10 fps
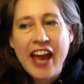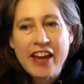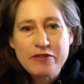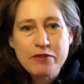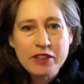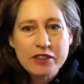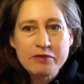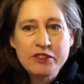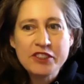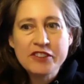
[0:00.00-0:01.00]
and welcome
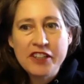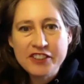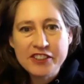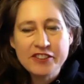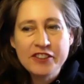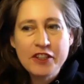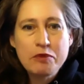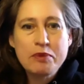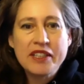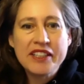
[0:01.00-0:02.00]
to Cartoon
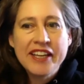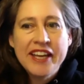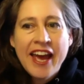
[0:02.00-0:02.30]
Coping.